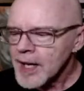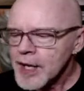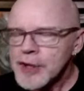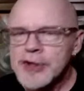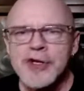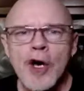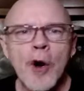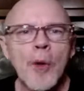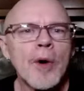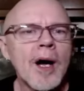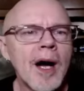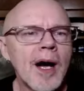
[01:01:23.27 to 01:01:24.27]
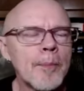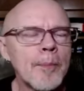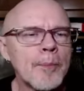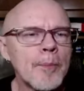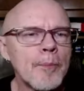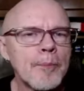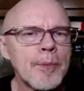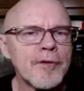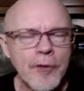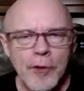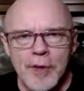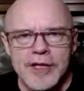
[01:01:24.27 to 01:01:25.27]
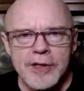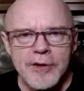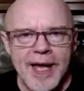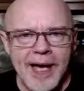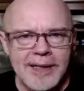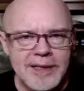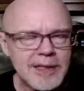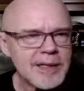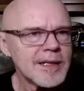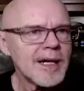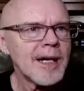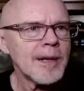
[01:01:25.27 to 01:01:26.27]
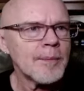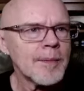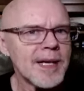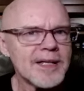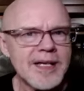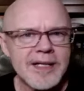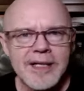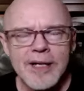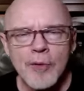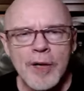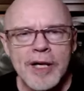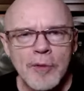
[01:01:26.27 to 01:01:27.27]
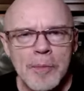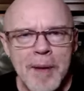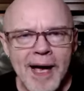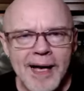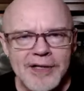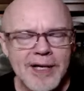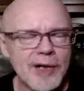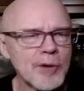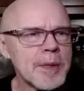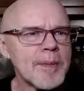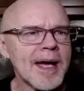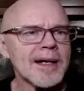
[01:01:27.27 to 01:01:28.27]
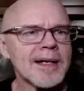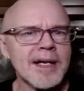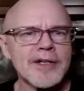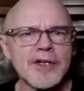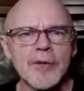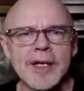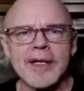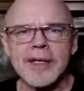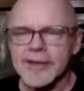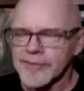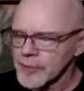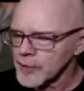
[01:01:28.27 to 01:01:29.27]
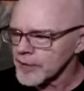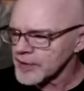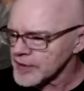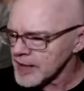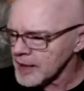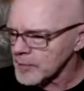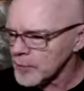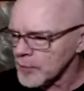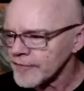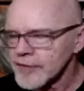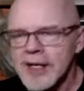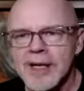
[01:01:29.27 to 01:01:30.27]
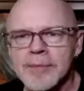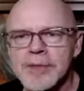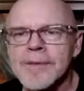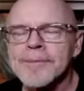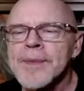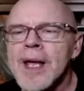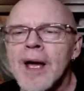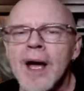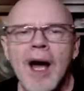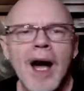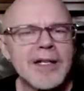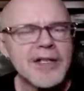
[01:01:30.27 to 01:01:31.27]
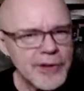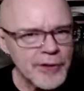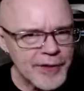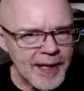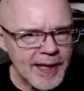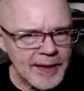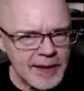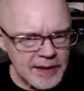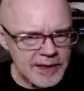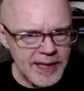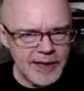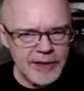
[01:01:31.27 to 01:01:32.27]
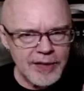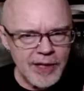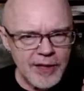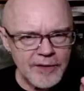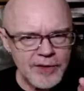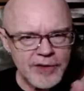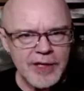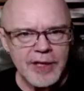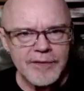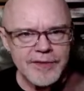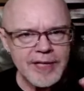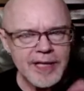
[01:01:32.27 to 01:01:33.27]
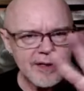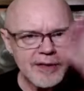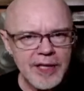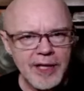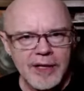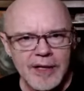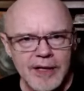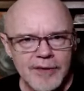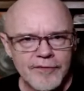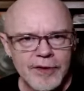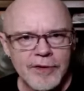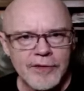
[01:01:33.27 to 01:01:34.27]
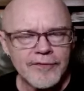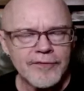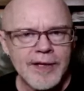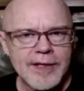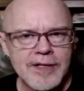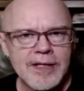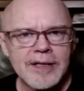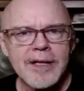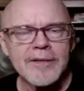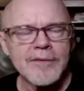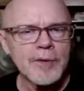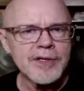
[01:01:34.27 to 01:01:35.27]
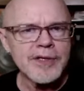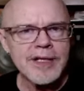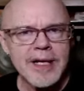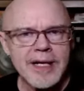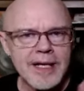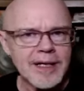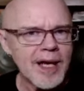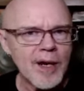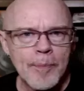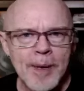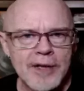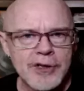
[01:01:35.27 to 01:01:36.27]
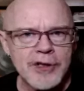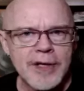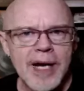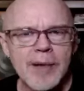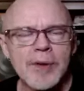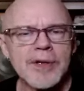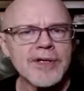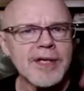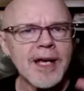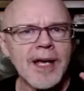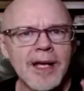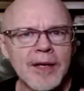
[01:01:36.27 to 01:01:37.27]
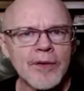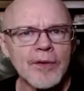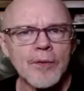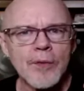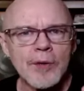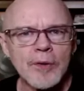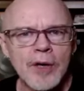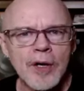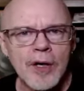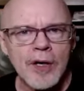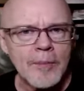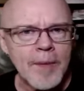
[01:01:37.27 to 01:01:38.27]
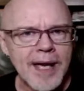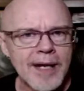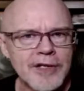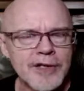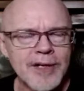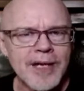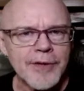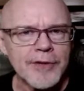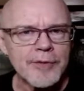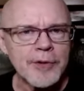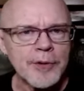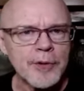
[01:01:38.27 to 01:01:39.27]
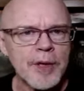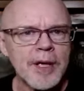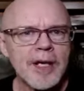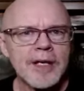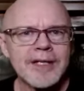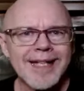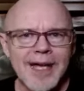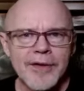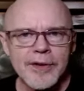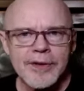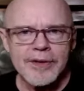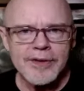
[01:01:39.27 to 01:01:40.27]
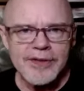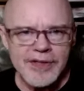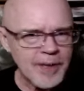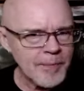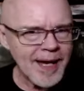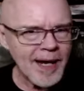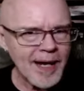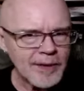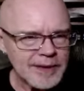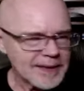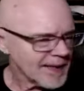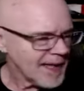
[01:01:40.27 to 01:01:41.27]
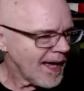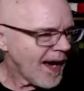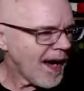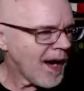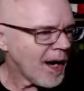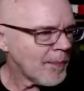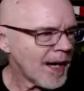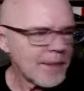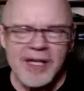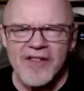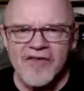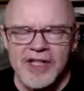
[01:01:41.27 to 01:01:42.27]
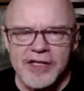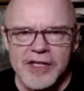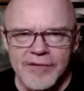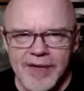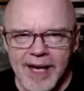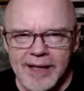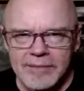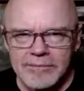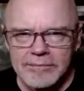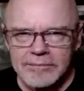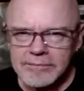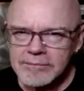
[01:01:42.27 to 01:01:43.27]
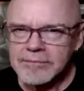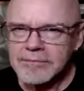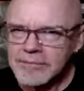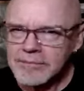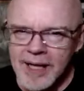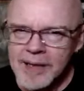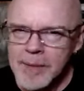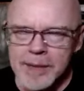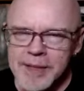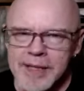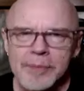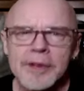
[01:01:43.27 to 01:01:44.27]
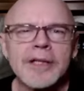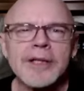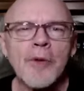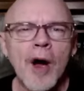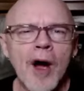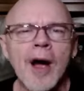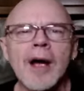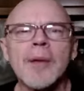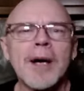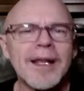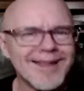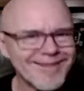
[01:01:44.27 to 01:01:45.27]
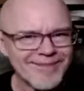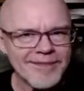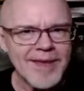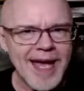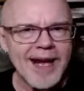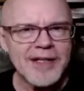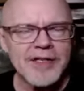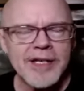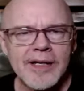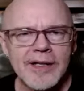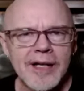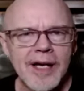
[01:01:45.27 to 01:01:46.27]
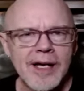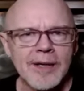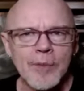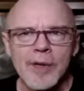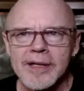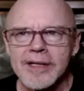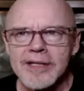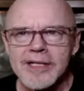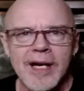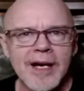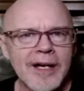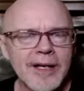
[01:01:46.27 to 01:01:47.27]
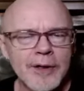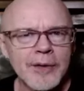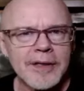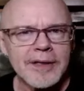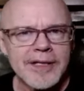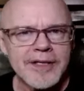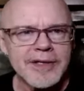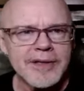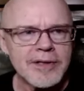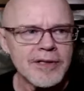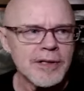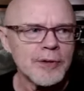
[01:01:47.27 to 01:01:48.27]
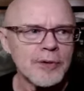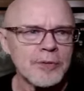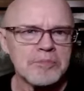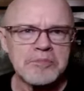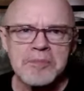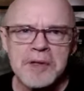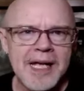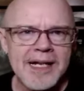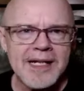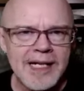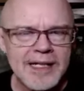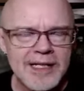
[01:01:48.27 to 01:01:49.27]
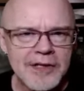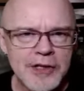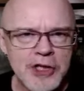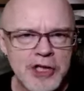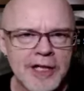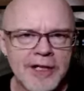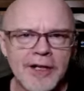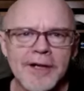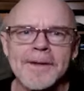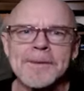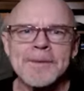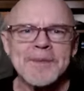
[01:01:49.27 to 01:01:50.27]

So um, before we do that, um, as I said, a week will pass. I will be back next week for the same rough times. Until then, take good care of yourselves, take good care of your friends and loved ones, and help out your neighbors, and we will all manage to get through together somehow. Um, I'm convinced of that. I may be completely wrong, but that is a hill I am willing to die on, or at least to get kicked in the shin on.